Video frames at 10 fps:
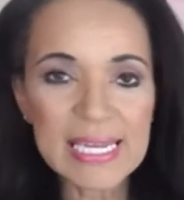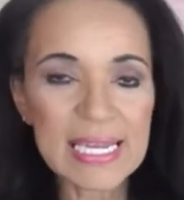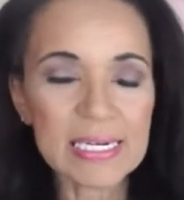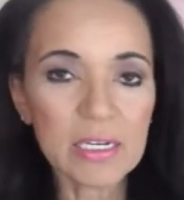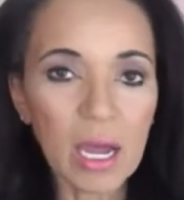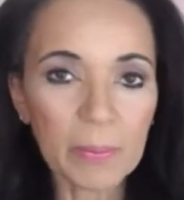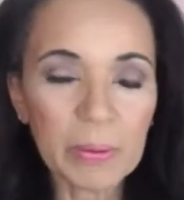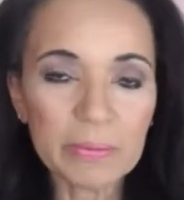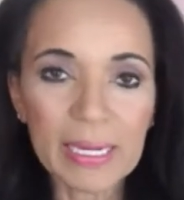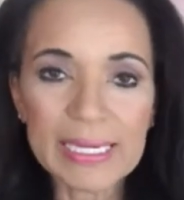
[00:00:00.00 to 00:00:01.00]
and
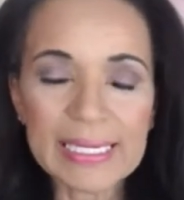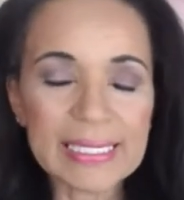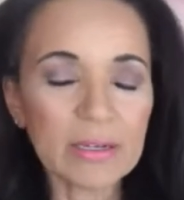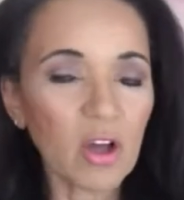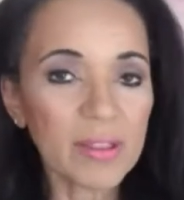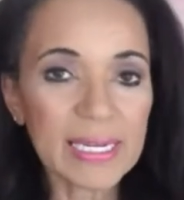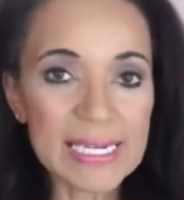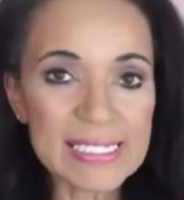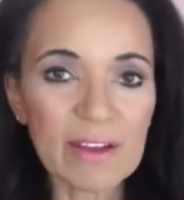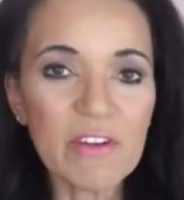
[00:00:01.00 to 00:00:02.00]
copywriting and all that kind
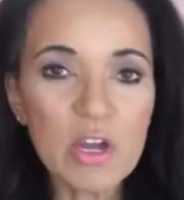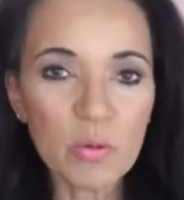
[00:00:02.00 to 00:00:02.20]
of stuff,